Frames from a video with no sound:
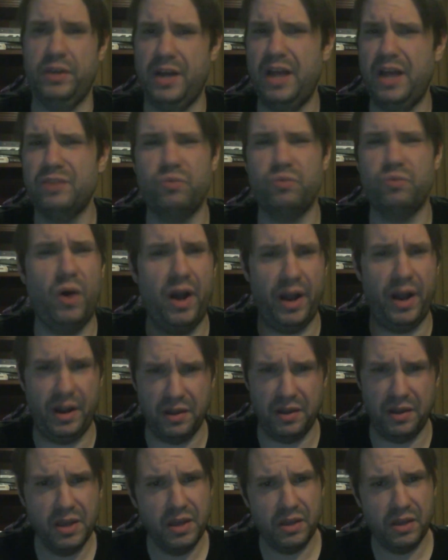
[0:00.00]
and that's
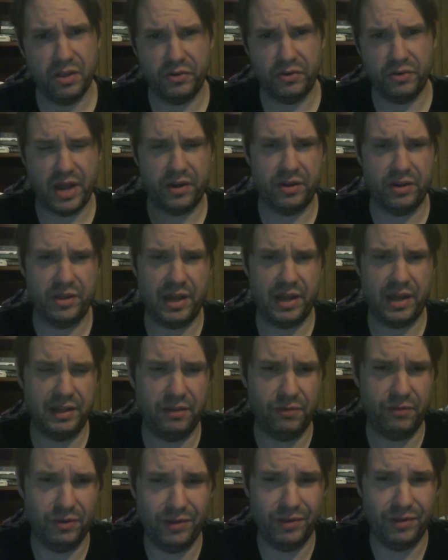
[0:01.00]
why they're down to that
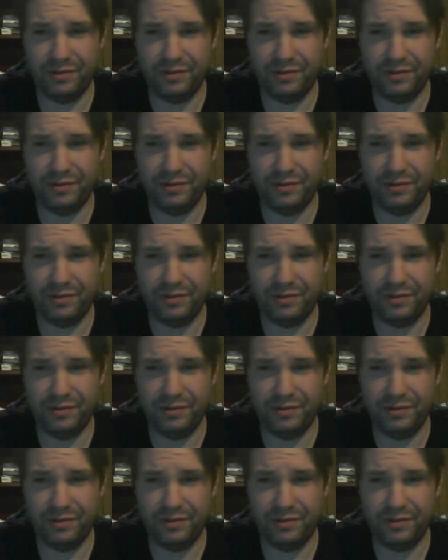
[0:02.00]
level.